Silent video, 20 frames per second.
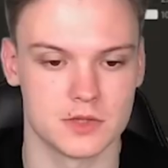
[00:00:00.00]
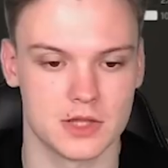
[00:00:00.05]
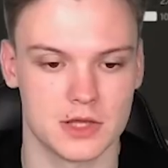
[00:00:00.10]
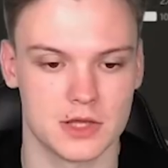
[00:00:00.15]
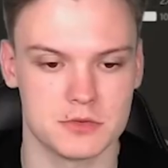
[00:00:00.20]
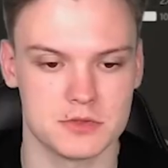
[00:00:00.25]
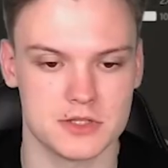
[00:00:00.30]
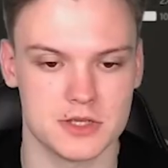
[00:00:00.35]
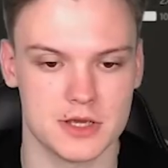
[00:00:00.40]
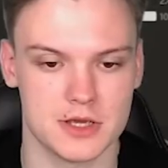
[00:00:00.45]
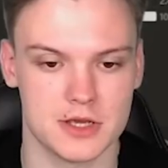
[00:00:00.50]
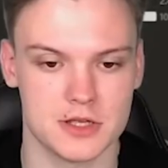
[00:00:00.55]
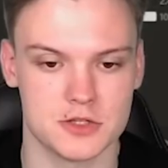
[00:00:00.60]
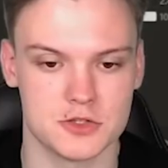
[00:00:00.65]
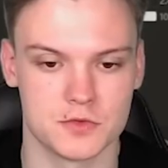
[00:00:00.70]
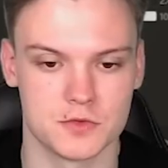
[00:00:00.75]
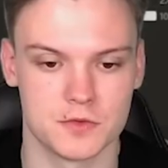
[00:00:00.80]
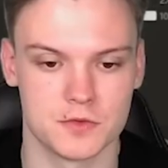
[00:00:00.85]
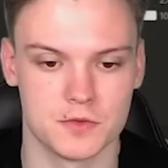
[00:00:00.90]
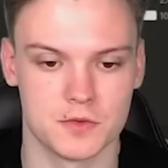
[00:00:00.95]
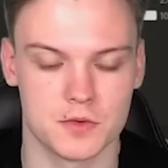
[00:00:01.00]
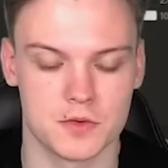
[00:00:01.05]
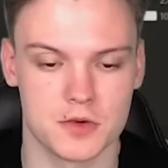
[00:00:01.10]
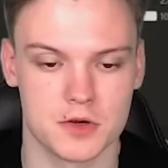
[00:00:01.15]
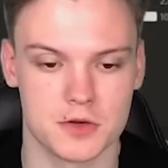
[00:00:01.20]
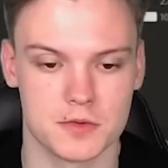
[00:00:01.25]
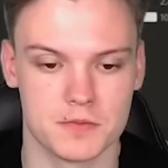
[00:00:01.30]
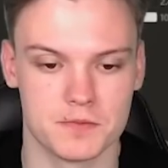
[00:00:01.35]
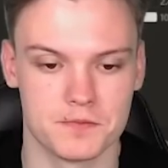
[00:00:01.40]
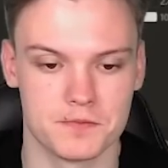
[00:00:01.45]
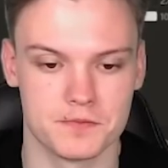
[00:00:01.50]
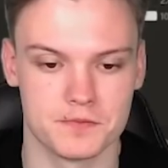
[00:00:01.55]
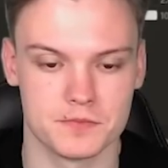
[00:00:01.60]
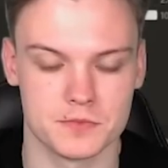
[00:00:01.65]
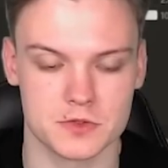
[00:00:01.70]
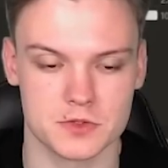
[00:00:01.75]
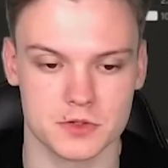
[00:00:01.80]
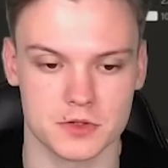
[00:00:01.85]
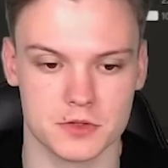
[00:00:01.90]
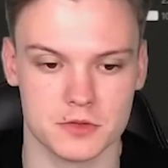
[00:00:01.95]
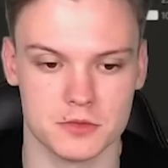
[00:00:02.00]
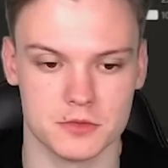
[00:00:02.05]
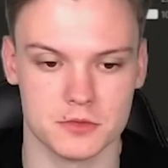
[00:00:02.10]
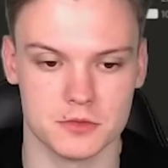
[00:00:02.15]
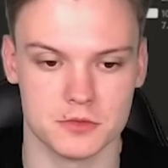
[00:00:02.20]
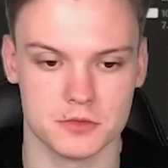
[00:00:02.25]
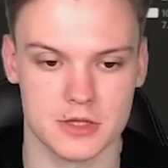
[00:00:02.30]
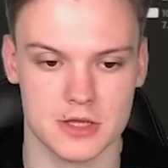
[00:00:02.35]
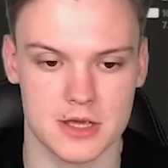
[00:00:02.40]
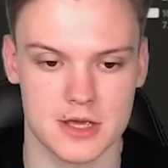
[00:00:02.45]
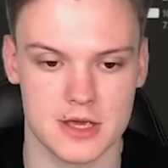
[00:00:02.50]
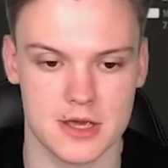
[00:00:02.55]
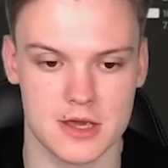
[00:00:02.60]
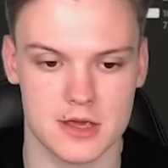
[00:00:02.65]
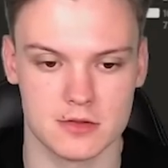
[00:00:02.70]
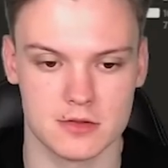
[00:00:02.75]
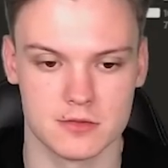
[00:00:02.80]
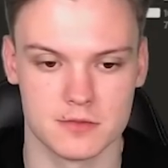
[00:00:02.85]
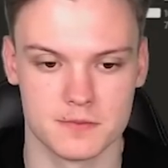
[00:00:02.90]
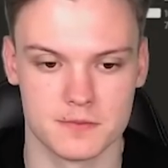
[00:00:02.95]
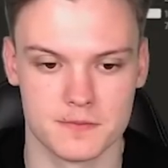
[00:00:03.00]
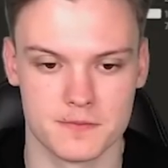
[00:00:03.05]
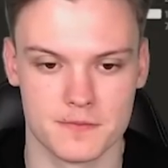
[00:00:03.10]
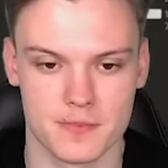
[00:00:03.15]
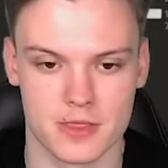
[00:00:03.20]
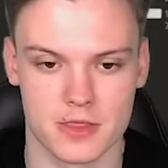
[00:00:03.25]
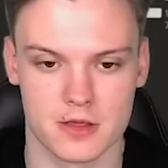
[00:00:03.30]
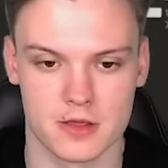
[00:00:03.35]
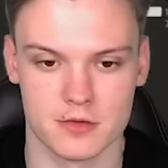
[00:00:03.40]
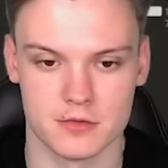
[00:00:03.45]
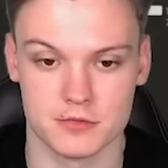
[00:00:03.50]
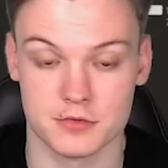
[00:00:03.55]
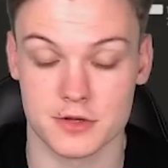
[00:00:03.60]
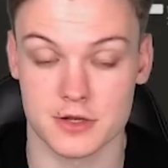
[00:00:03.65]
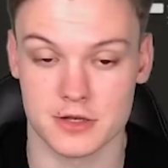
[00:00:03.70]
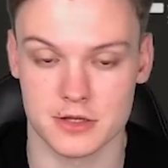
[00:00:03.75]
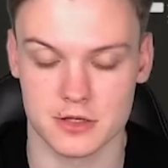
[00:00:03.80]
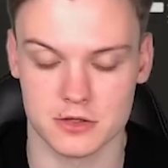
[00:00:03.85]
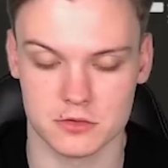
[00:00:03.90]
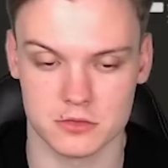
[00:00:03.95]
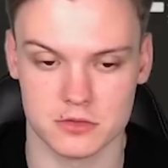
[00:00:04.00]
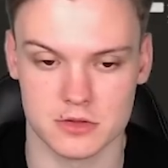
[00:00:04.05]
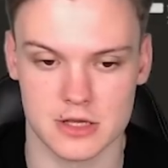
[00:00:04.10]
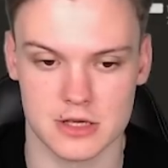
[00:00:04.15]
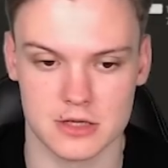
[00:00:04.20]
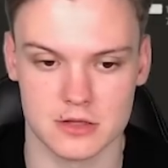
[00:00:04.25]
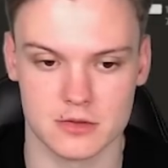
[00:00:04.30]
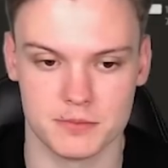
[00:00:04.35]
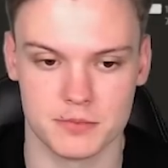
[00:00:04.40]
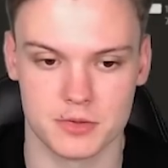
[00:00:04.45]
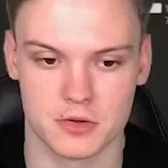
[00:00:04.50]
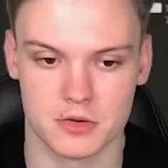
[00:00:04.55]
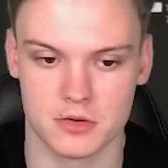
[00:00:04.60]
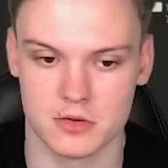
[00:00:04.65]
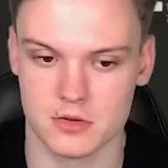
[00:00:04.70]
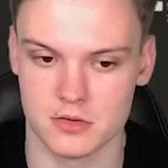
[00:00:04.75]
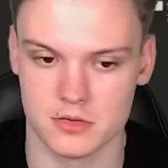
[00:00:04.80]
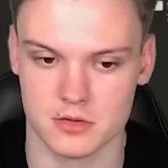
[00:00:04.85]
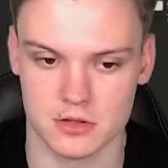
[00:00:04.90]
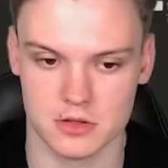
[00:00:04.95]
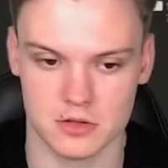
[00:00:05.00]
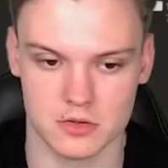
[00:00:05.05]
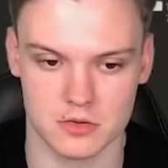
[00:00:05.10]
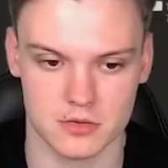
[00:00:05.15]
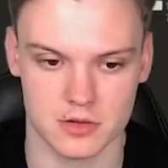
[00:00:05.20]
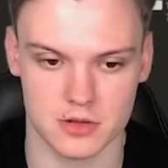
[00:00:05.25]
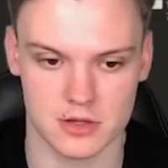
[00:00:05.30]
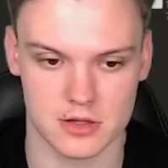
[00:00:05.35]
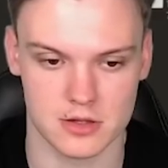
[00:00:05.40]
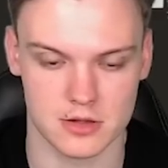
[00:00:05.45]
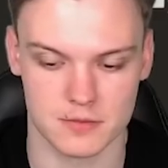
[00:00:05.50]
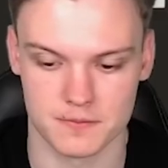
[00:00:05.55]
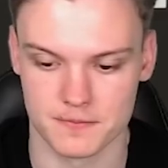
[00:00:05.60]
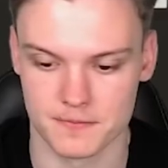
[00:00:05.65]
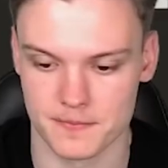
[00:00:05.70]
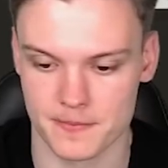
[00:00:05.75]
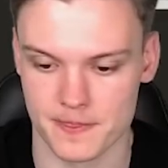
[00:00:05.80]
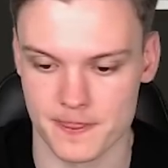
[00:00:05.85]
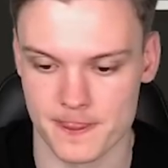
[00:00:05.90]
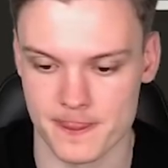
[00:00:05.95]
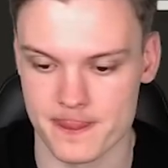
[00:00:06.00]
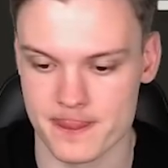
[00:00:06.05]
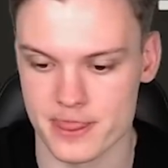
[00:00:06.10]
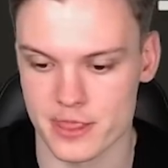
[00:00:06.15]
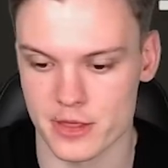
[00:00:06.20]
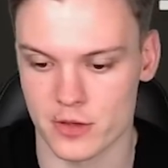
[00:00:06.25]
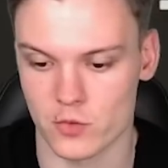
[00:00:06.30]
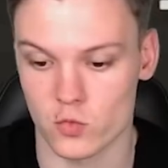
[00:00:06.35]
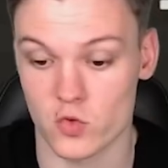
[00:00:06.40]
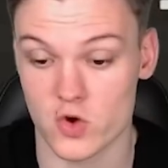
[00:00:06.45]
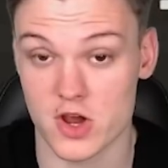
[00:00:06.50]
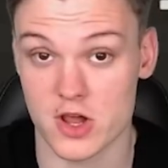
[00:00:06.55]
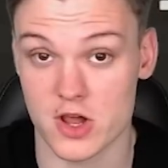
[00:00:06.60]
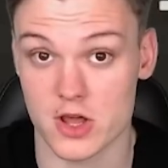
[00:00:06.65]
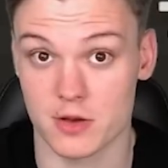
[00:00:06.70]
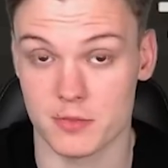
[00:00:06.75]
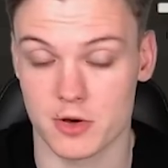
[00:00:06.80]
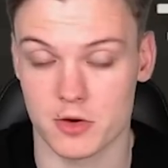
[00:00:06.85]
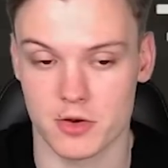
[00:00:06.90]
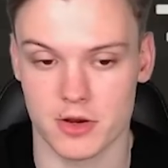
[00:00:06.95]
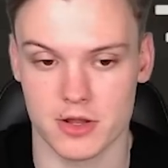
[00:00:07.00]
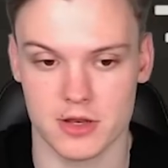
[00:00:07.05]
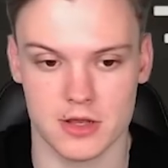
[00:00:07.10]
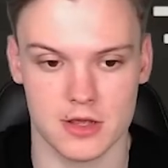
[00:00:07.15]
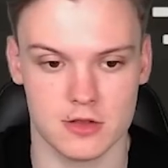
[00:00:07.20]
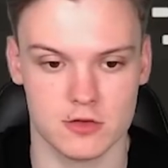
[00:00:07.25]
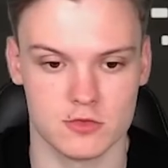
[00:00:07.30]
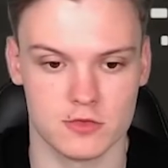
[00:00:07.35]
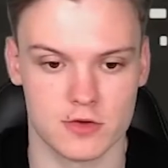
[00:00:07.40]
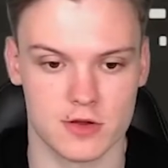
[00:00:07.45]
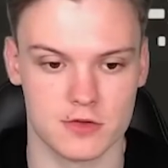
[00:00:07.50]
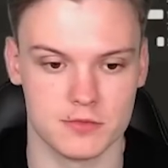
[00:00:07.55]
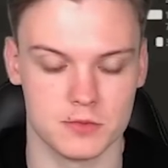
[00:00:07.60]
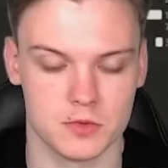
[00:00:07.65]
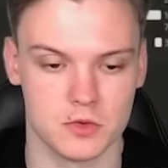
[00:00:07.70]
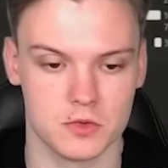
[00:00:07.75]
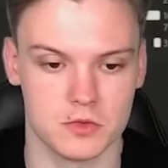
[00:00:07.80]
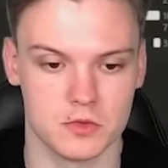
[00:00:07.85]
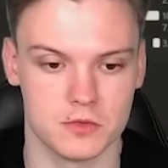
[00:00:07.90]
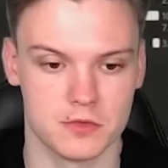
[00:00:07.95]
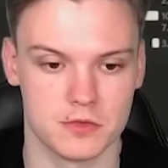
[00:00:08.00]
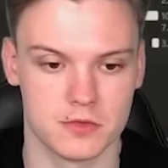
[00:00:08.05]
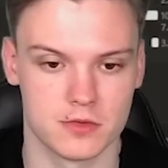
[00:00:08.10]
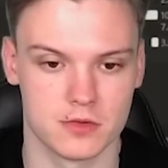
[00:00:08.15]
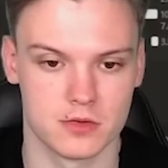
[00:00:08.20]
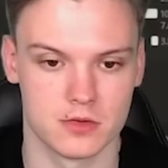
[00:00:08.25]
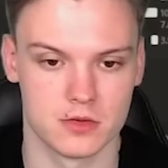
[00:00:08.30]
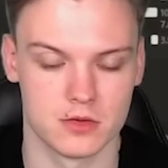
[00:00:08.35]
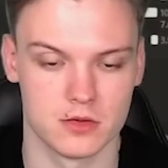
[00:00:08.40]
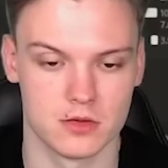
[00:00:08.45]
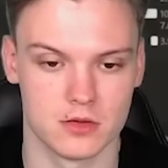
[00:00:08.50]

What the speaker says: Here we see h4. Just gonna do rook d8. Threatening to take the pawn. Not really worried about any h5 moves.